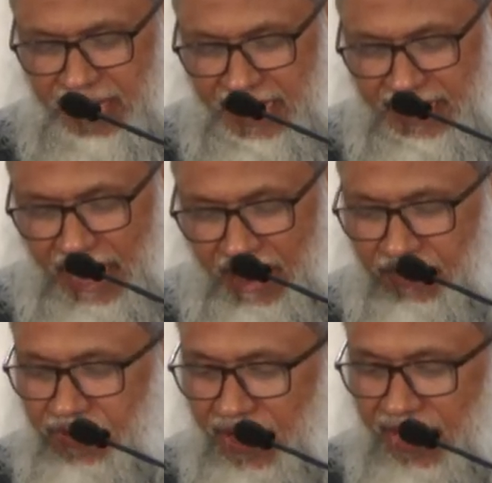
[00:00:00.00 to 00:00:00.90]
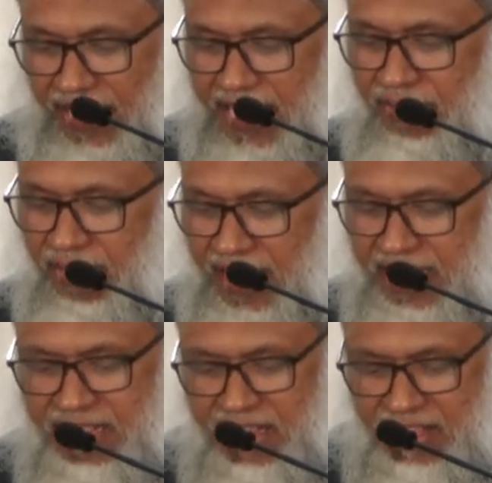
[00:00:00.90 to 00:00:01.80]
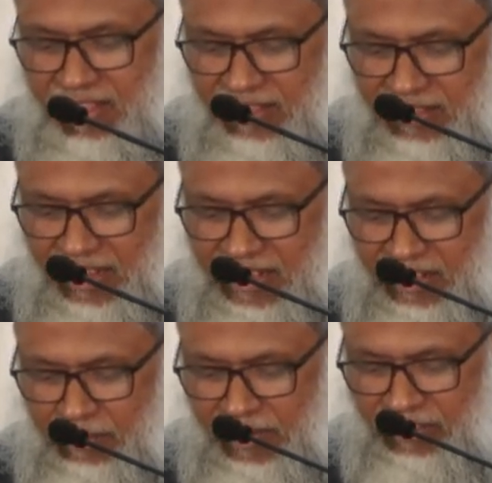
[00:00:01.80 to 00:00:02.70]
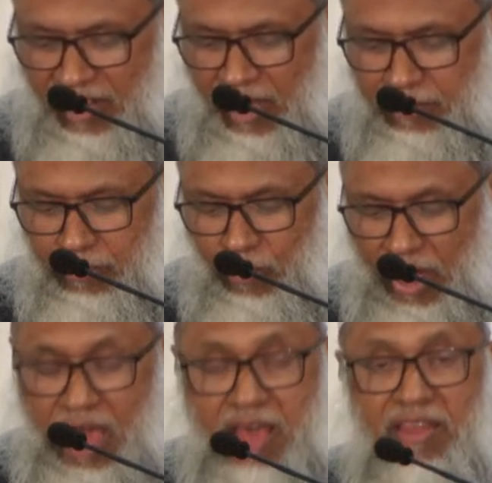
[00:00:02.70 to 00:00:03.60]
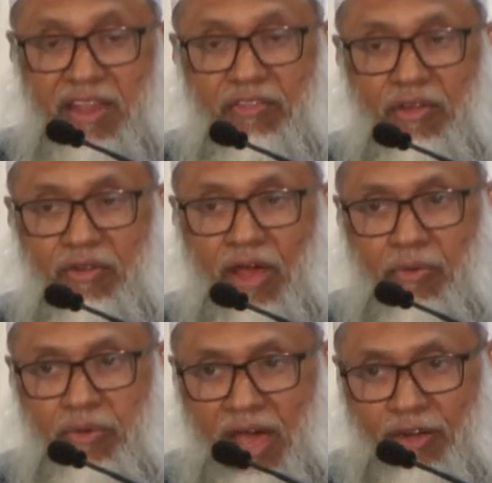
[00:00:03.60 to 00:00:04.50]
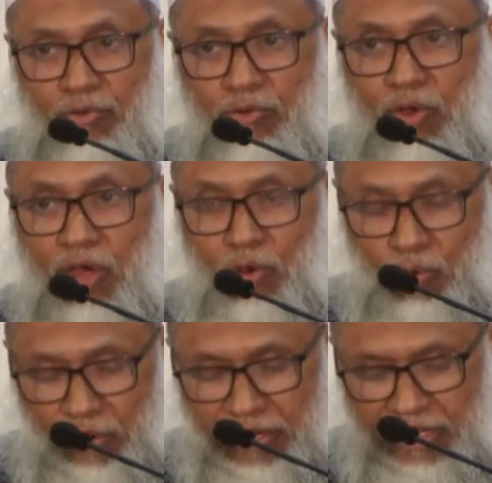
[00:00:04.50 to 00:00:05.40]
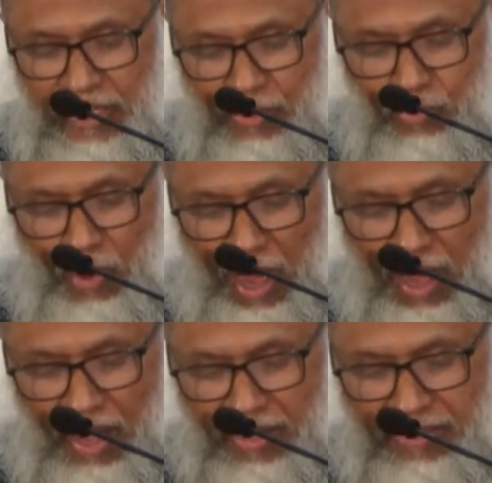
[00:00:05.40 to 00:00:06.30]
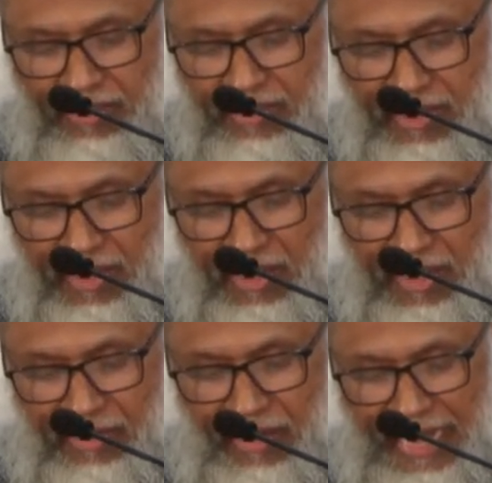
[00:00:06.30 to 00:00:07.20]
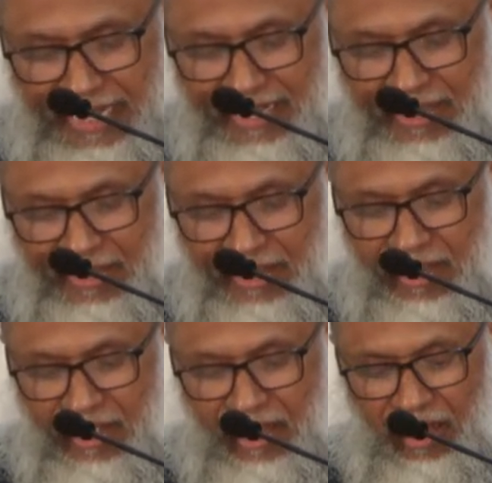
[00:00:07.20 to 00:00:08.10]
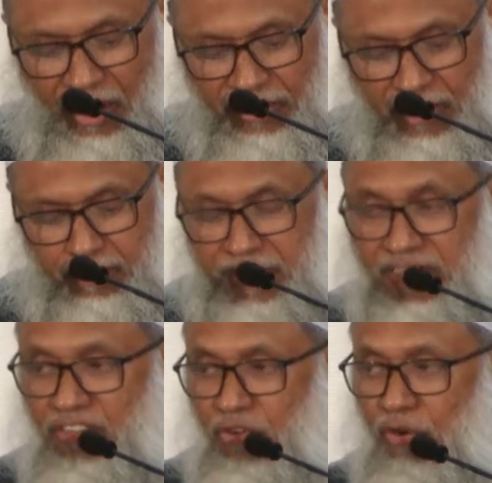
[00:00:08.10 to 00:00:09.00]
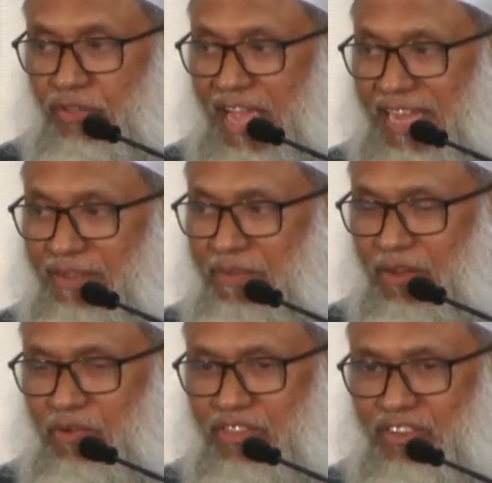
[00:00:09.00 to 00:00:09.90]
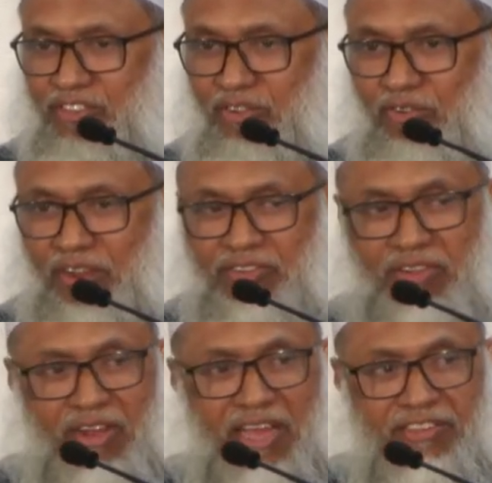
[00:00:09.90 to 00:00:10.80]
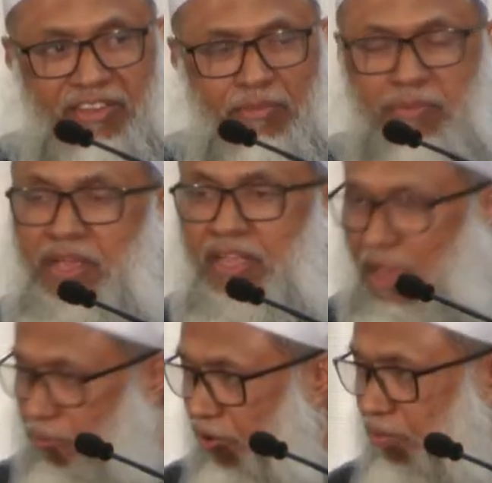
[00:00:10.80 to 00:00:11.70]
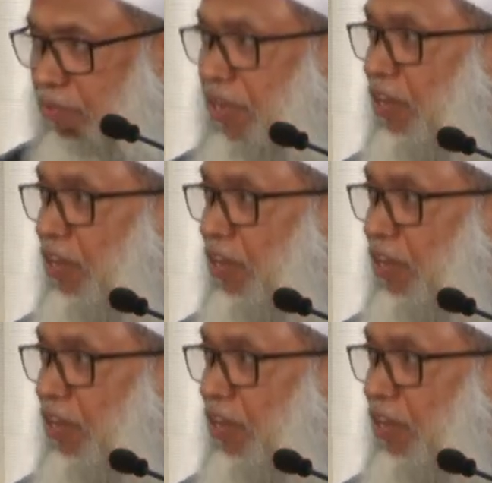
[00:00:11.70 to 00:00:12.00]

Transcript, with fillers: Now, another hadith narrated by Sahabi Mu'adh radiallahu anhu, when he was riding uh, on the beast, on the animal with Rasulullah sallallahu alayhi wa maybe a camel, maybe a